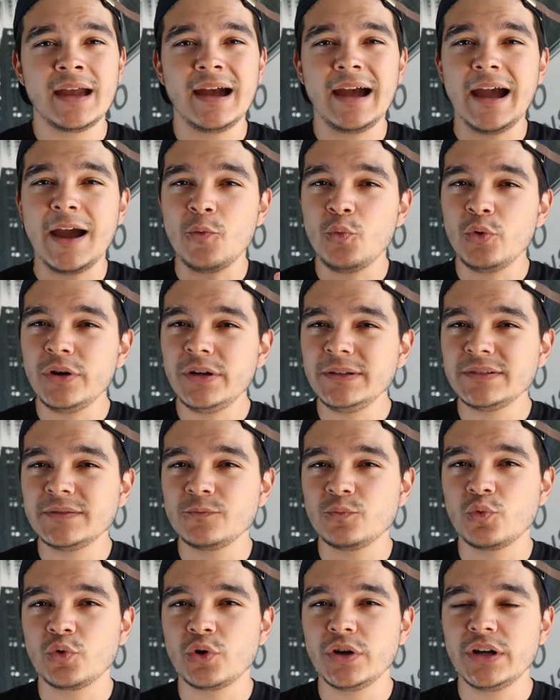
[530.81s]
I
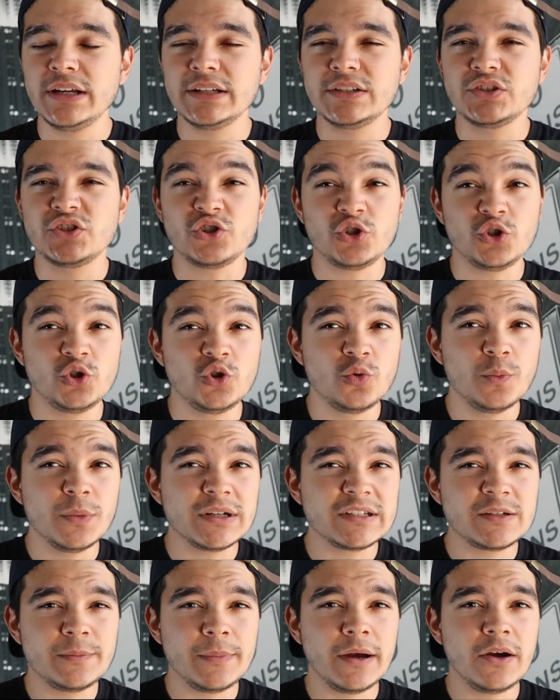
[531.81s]
wouldn't worry too
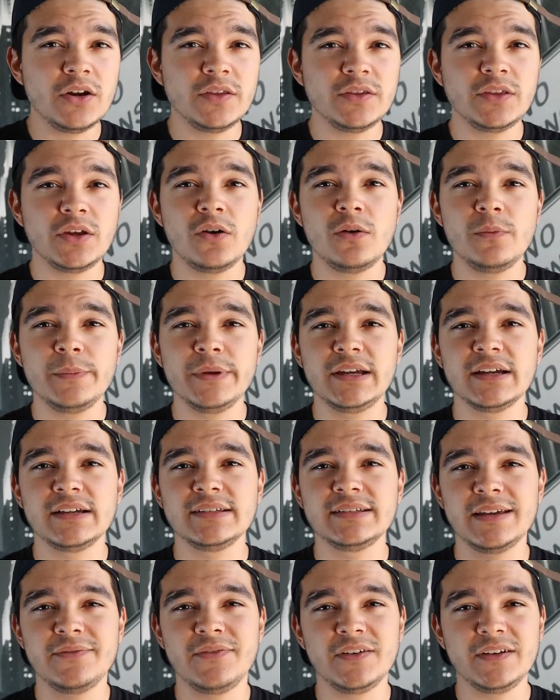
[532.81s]
much about it though,
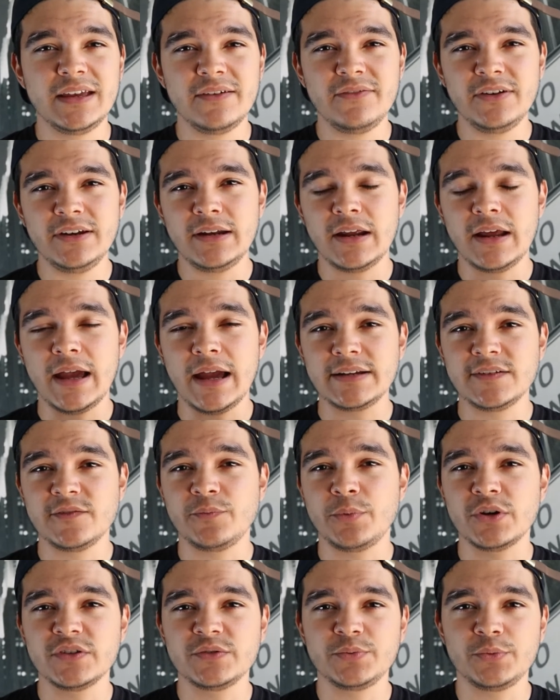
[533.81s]
because if a given
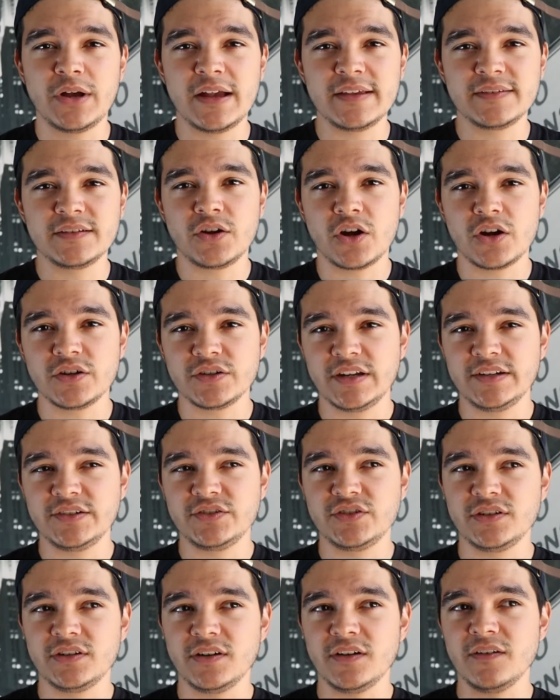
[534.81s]
active participle has the
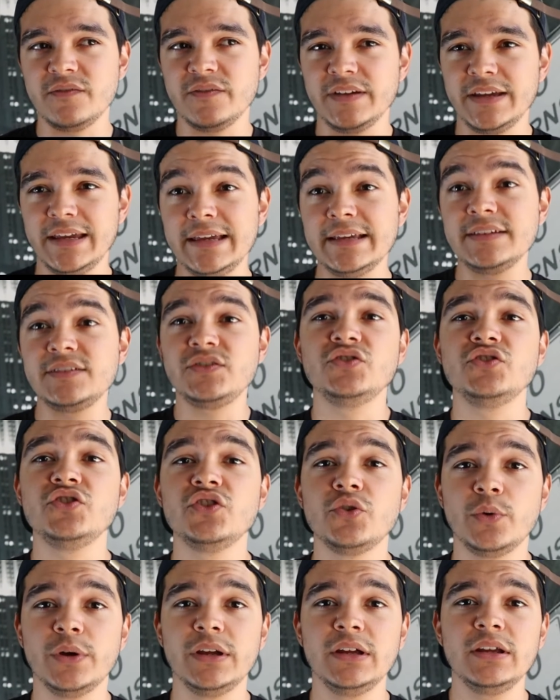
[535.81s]
connotation of is
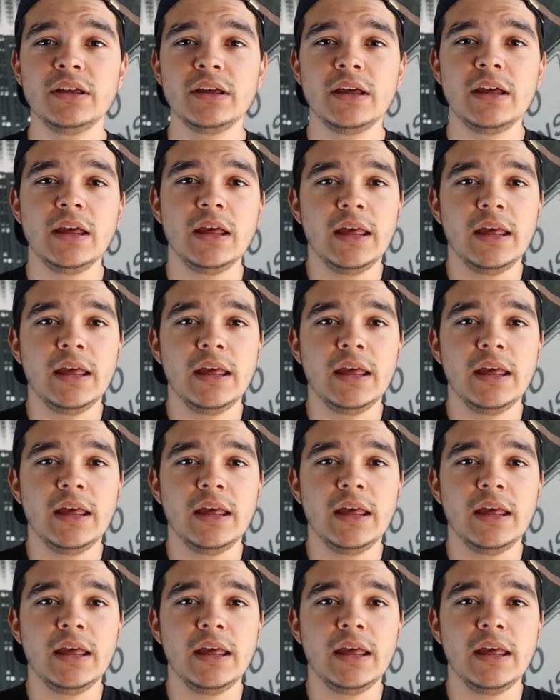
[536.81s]
doing,